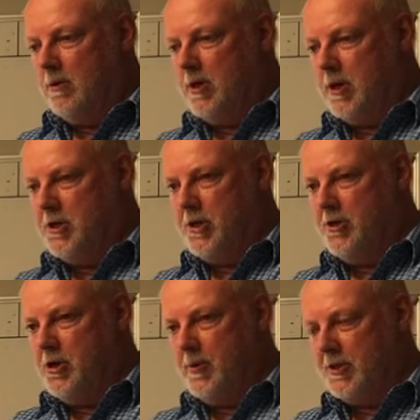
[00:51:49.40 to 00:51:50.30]

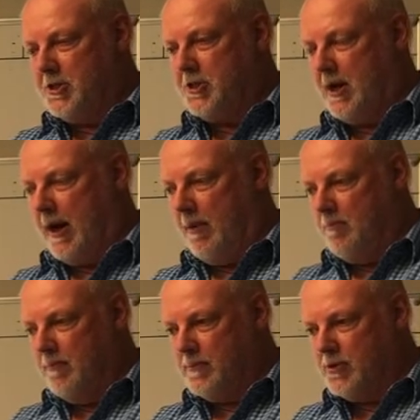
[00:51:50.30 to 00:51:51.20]
continuous
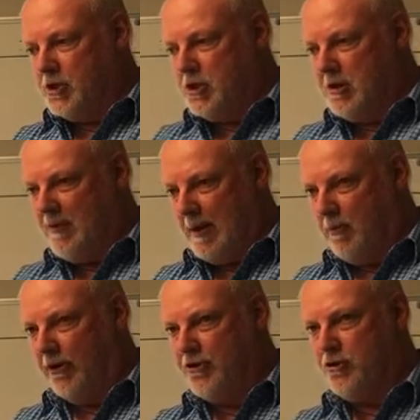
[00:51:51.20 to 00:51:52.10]
um, survey
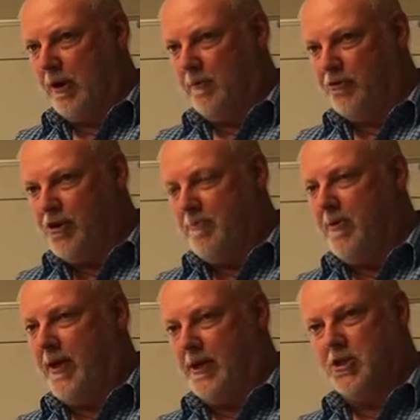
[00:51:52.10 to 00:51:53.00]
monitoring with
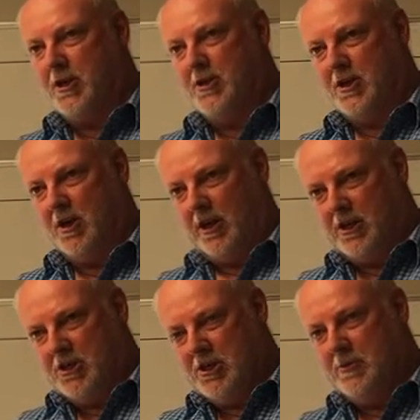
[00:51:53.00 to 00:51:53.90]
GPS. There's a
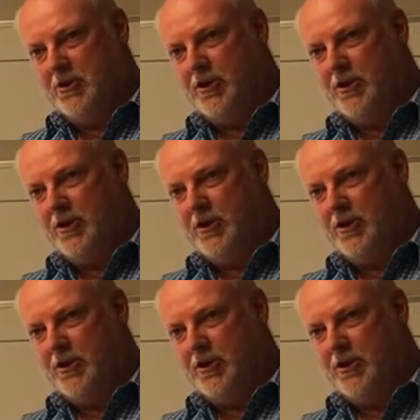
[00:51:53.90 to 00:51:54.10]
continuous